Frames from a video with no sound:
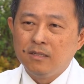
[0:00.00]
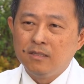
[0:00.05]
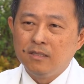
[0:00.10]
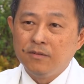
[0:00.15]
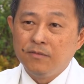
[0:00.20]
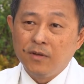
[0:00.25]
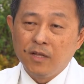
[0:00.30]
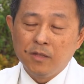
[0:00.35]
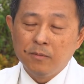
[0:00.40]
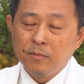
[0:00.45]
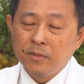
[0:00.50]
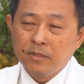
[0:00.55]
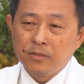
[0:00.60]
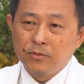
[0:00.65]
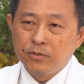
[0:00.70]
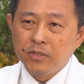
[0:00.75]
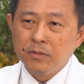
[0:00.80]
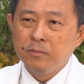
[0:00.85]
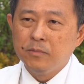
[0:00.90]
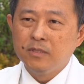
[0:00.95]
developing
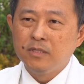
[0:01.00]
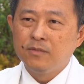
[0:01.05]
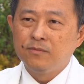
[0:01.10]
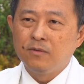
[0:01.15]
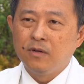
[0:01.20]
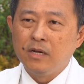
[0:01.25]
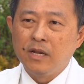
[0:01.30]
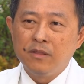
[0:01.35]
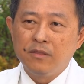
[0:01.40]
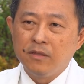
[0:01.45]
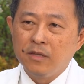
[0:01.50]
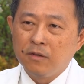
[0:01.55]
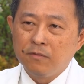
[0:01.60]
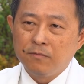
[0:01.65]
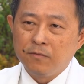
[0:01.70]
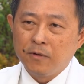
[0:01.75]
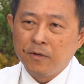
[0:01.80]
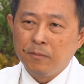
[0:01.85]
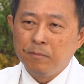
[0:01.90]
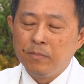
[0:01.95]
treatments for anything
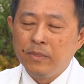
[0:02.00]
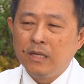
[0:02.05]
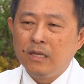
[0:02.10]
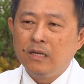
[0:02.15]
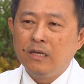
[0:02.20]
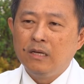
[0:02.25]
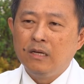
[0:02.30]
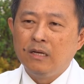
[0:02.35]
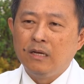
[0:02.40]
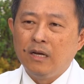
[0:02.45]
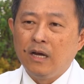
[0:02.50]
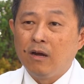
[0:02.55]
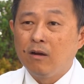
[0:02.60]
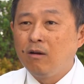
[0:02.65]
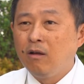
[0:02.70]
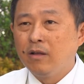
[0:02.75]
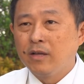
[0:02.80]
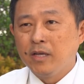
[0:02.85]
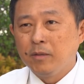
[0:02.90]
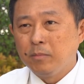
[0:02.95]
from
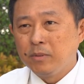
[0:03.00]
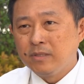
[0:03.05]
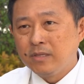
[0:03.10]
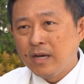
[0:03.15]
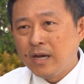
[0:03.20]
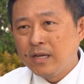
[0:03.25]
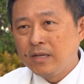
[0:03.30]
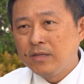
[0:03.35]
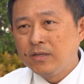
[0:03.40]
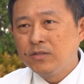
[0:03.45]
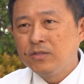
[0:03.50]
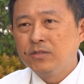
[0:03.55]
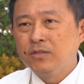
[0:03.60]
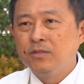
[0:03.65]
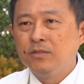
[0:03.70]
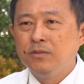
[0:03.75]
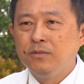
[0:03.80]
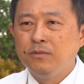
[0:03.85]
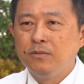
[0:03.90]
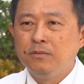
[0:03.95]
alcoholic hepatitis
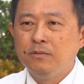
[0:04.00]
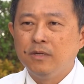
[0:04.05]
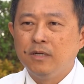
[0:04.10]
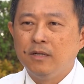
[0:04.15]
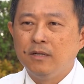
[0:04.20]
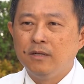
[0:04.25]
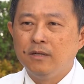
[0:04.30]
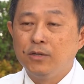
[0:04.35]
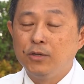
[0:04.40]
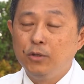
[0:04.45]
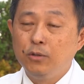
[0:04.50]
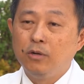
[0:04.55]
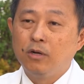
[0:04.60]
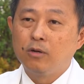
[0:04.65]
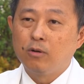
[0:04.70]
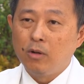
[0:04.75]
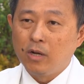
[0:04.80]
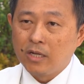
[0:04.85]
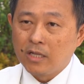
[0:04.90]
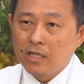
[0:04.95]
to acute
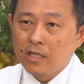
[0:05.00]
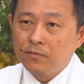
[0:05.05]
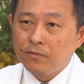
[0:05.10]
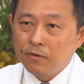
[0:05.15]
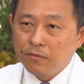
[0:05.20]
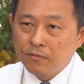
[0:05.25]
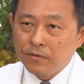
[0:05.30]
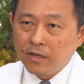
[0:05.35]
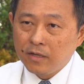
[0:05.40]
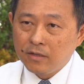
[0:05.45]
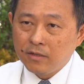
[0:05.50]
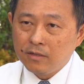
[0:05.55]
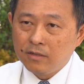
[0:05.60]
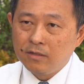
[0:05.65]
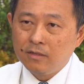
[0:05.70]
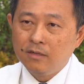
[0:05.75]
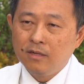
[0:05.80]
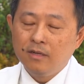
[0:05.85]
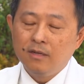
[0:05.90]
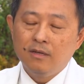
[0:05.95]
on chronic liver
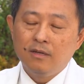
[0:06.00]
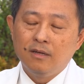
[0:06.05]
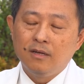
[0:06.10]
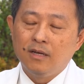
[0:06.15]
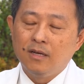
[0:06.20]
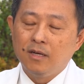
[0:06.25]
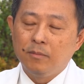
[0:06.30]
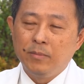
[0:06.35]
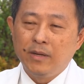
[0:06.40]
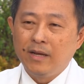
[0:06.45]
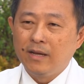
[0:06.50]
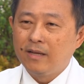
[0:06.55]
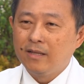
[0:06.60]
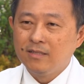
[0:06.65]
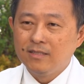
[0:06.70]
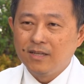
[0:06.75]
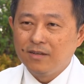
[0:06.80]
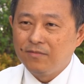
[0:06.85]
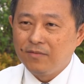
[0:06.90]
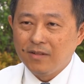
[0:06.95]
failure, hepatic
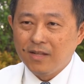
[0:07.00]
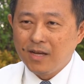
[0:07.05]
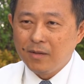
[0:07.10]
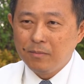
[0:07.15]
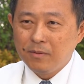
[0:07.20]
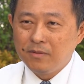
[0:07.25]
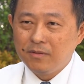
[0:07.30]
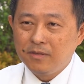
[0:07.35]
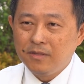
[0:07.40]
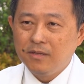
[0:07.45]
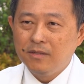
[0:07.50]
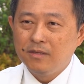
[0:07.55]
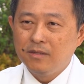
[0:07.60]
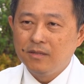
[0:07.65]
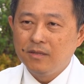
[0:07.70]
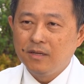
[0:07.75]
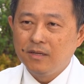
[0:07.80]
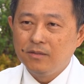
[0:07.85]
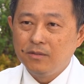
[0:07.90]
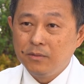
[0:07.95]

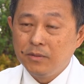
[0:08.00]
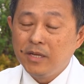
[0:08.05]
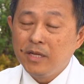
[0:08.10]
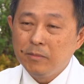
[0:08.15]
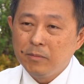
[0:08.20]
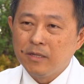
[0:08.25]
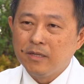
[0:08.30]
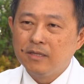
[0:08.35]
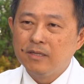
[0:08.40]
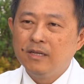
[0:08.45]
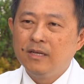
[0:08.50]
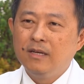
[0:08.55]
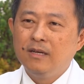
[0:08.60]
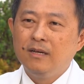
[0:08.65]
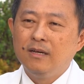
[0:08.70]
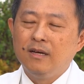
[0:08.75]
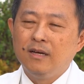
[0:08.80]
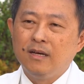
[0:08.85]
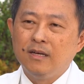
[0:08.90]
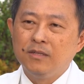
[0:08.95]
encephalopathy, you name it.
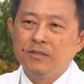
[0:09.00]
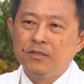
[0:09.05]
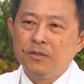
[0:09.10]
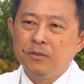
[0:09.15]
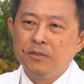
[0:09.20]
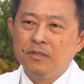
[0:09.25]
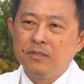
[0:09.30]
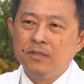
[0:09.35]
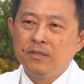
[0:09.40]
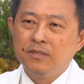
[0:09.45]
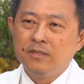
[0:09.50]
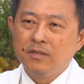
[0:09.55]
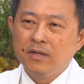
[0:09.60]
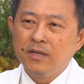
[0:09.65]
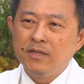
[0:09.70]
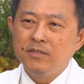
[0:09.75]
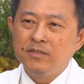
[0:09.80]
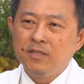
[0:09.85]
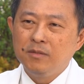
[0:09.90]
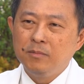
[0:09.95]
So it's
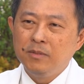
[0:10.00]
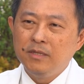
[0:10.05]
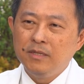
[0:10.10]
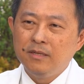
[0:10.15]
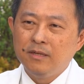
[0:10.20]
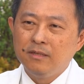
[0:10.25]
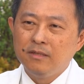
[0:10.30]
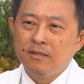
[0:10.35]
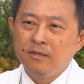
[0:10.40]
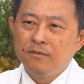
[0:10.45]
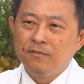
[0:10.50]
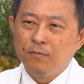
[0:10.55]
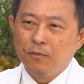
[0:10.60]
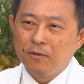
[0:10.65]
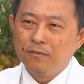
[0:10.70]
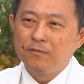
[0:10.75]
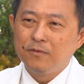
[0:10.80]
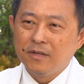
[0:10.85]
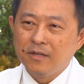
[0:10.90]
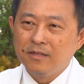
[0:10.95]
nice to be on the
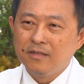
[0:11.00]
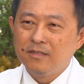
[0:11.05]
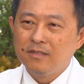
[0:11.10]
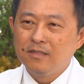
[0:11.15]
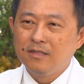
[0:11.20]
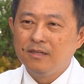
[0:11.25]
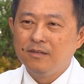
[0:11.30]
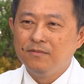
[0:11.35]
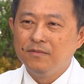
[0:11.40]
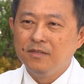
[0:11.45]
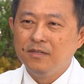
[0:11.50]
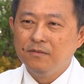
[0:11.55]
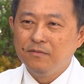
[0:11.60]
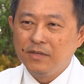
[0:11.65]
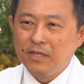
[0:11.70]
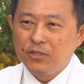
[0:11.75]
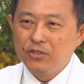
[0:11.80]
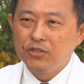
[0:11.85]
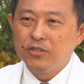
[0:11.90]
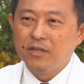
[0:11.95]
forefront of
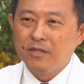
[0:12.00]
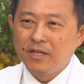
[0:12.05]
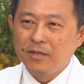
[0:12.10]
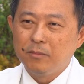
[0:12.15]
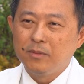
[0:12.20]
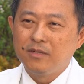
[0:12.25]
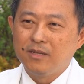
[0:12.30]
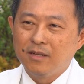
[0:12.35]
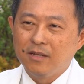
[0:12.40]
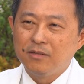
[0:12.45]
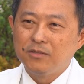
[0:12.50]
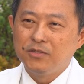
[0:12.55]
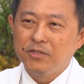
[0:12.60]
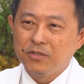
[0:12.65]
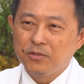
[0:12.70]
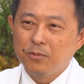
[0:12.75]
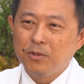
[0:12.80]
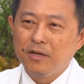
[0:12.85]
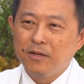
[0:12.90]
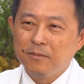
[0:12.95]
innovation in
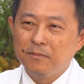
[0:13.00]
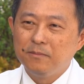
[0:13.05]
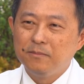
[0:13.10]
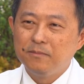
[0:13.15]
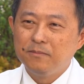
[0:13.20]
hepatology as well.